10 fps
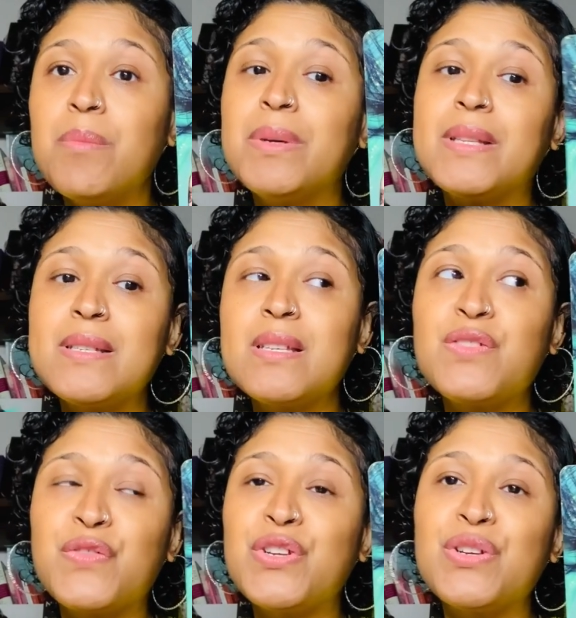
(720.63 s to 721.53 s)
But this is
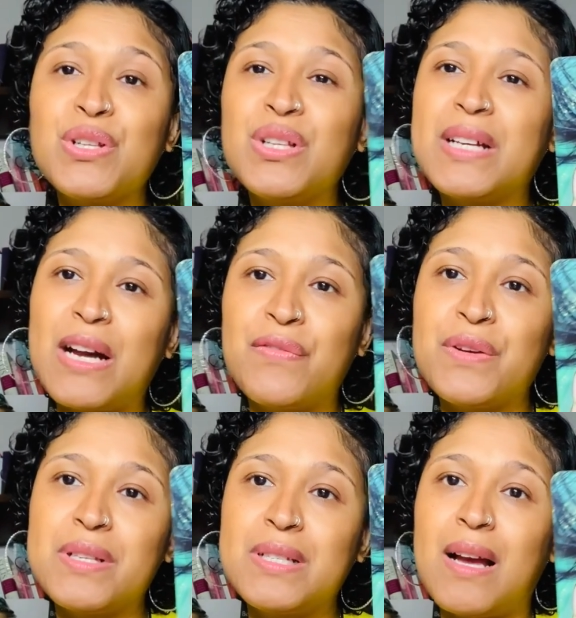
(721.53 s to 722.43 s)
for you to look out for
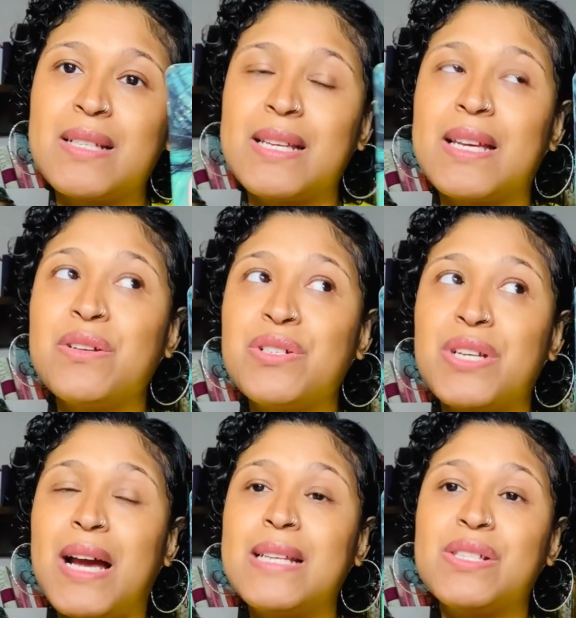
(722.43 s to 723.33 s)
the toxic
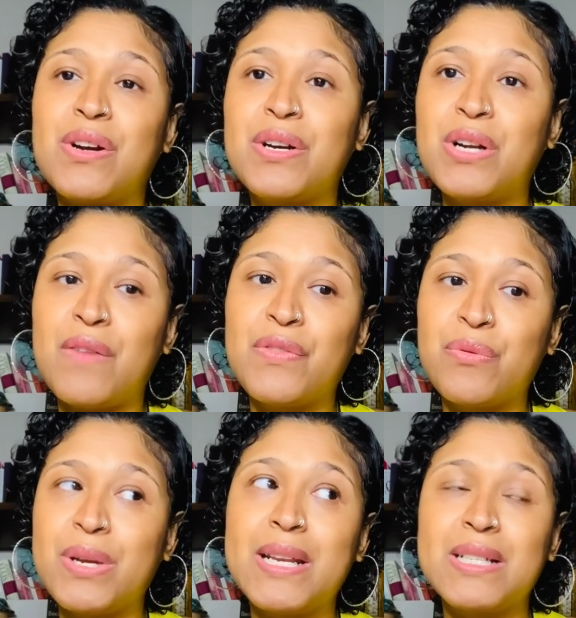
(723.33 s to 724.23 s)
energy. I started off the
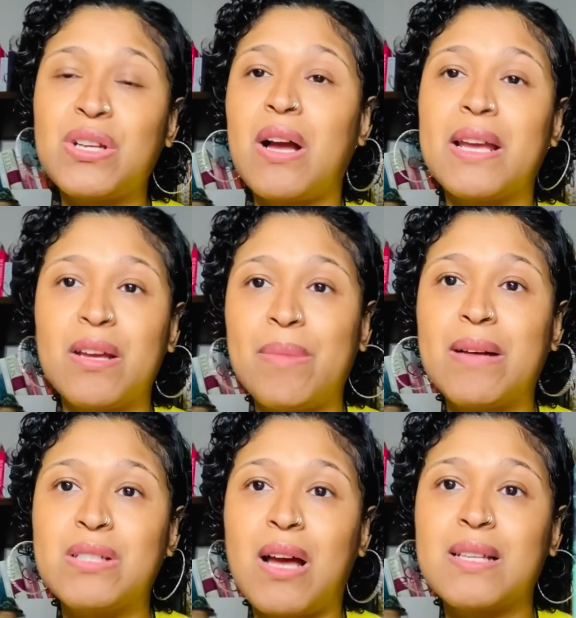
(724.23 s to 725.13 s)
reading talking
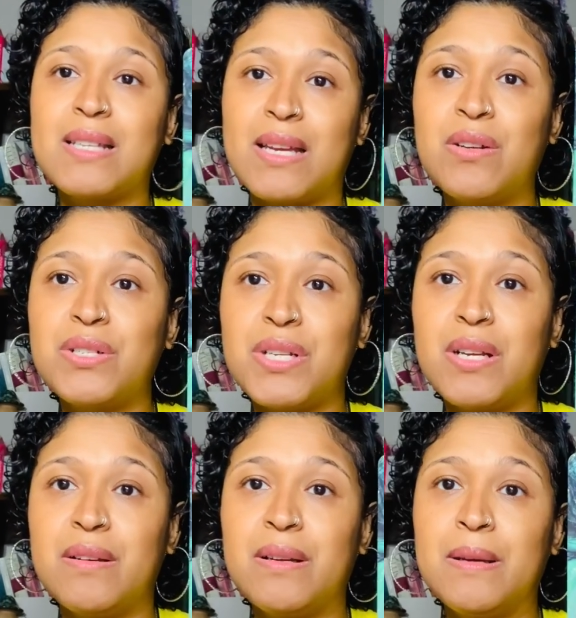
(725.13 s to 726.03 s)
about toxic
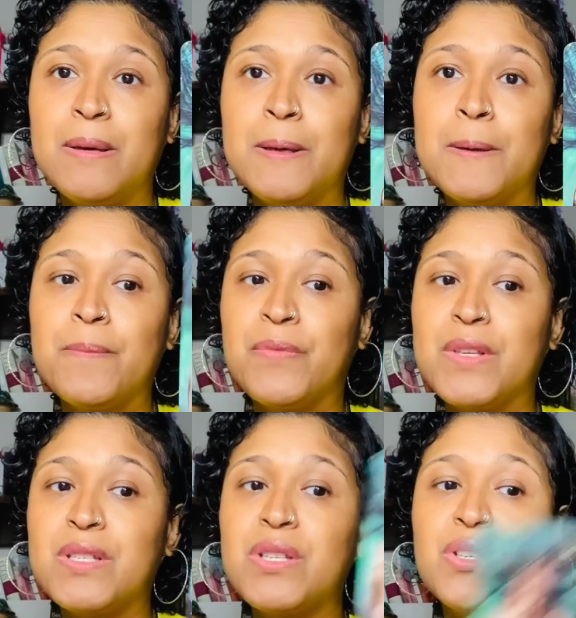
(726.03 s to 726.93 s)
energy.
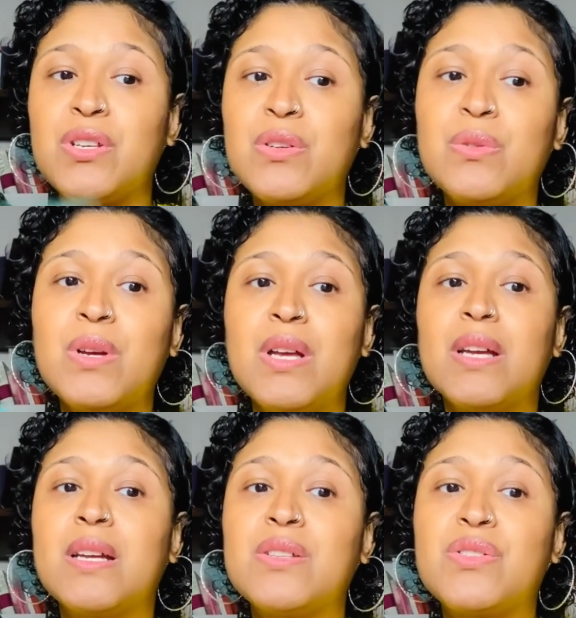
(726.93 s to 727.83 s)
This is you
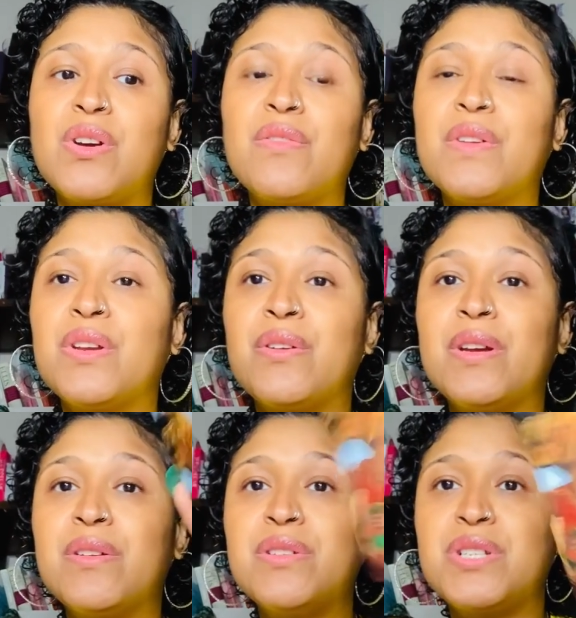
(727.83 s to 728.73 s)
conserving your
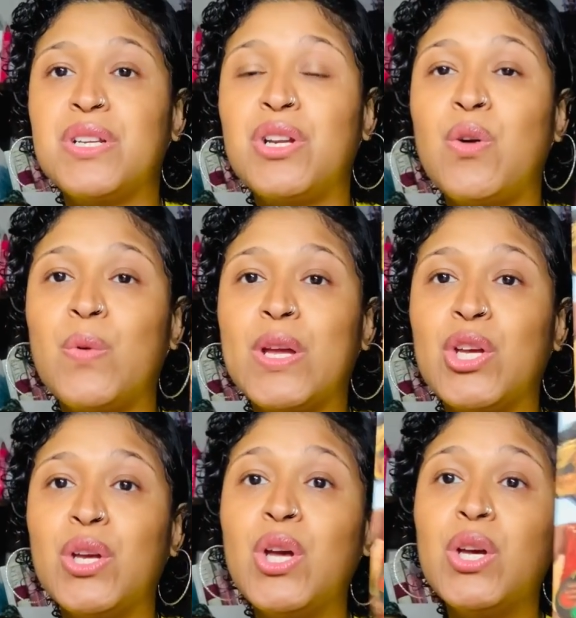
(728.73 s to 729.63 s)
energy,
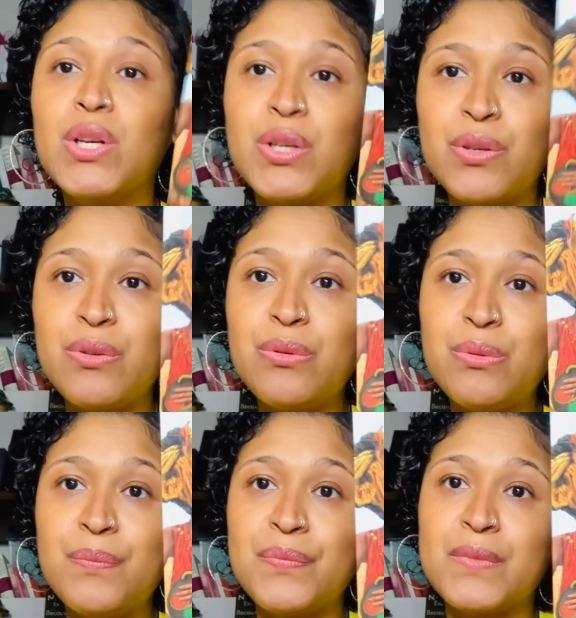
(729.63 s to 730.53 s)
knowing
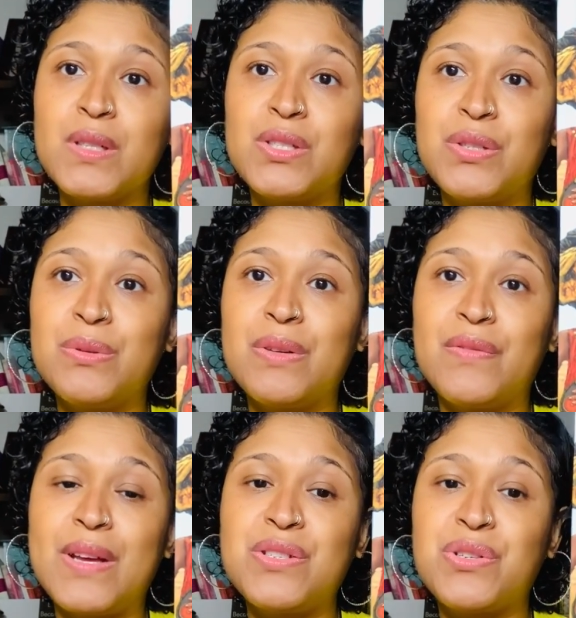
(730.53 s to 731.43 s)
who to
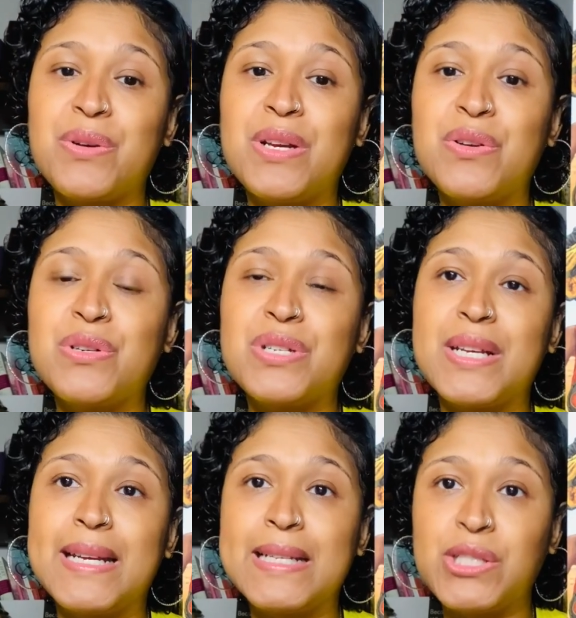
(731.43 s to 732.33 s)
invest your
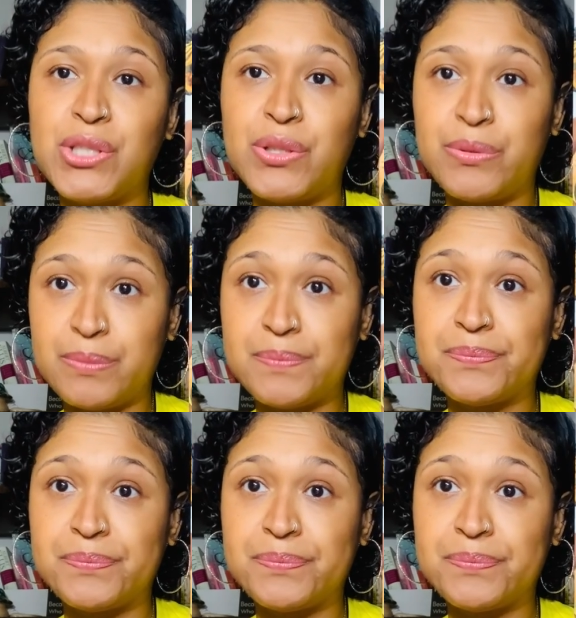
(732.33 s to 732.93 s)
energy into